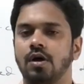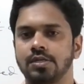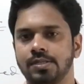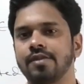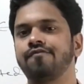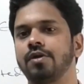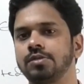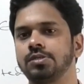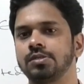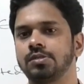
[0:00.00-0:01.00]
Assad, for
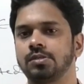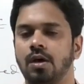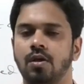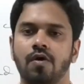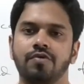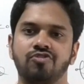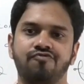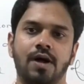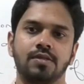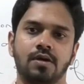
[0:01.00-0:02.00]
instance, along with his
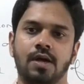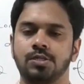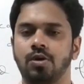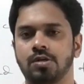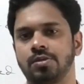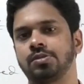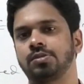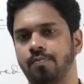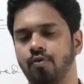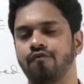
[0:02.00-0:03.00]
father, has not
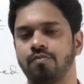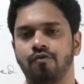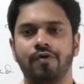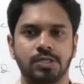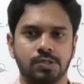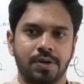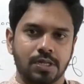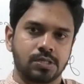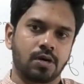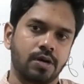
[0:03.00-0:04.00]
received support from the West, but
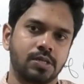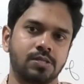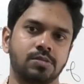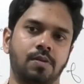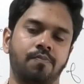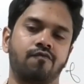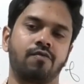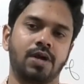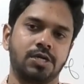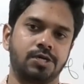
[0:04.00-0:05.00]
has certainly received support
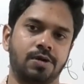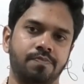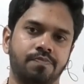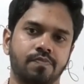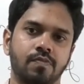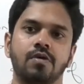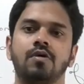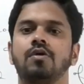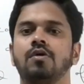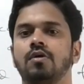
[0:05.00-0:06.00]
from Russia.
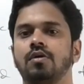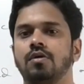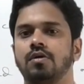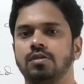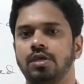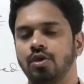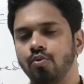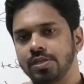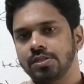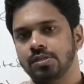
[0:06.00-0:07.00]
The
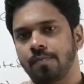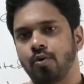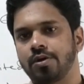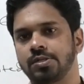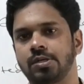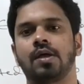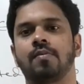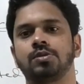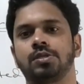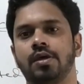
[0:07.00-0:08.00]
US supported
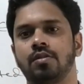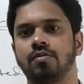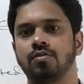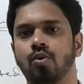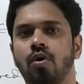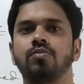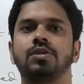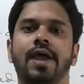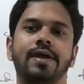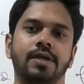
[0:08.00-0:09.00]
Saddam Hussein throughout
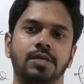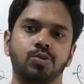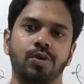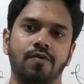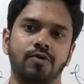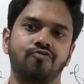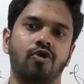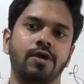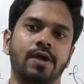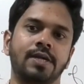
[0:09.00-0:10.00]
the 80s when he was
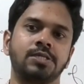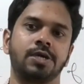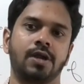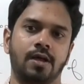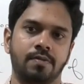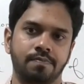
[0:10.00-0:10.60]
warring against Iran.